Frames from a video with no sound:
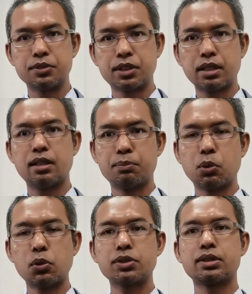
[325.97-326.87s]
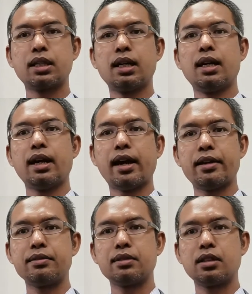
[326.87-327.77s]
single books,
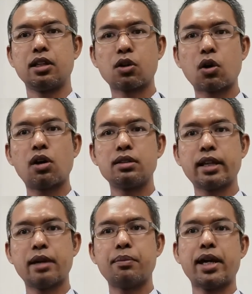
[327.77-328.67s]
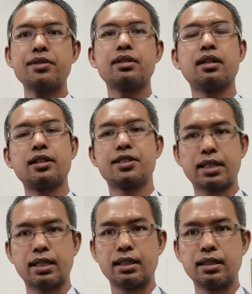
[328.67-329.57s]
and he called them as
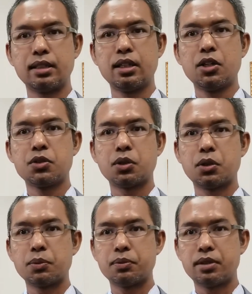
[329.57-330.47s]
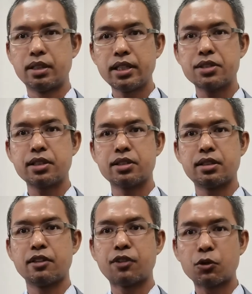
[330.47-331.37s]
risala. So this
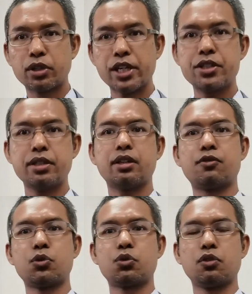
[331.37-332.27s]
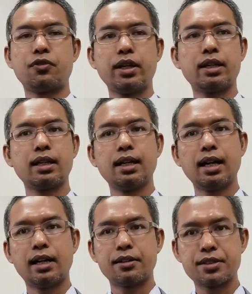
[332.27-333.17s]
is the foundation of Usul Fiqh,
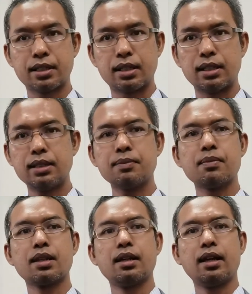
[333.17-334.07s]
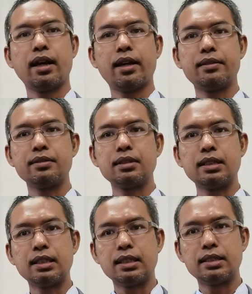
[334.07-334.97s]
risala, and
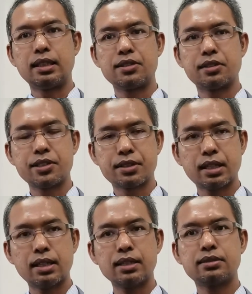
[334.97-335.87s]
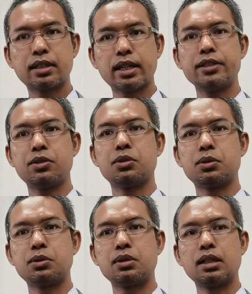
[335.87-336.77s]
this risala try
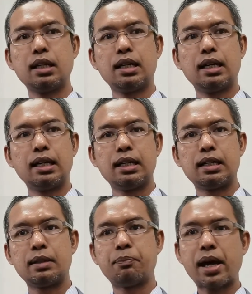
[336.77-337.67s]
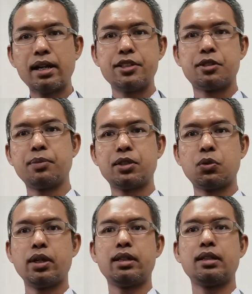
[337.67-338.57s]
to balance
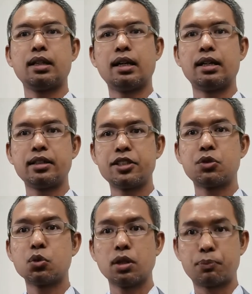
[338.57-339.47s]
between these two